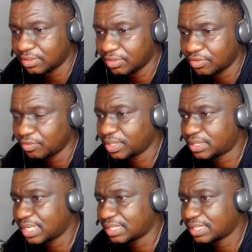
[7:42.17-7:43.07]
that
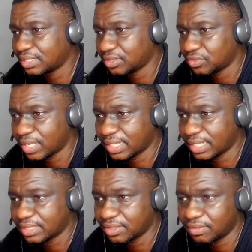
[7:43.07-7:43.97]
into Excel for
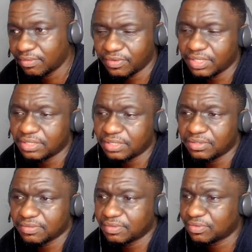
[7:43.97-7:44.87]
each of the
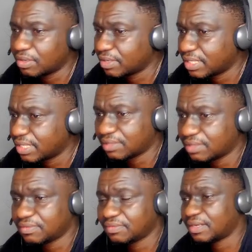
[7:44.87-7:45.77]
275
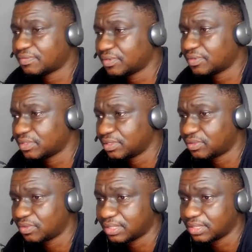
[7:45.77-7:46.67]
constituencies.
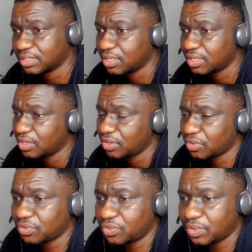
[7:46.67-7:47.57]
You could do that
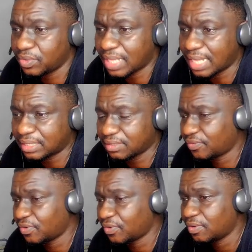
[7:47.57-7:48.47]
for
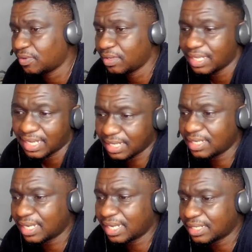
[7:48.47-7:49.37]
any other thing
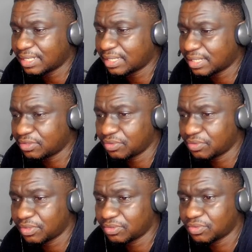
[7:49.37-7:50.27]
that you want to talk
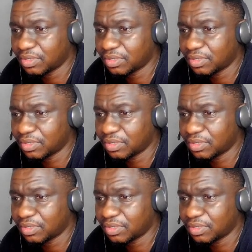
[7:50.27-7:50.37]
about.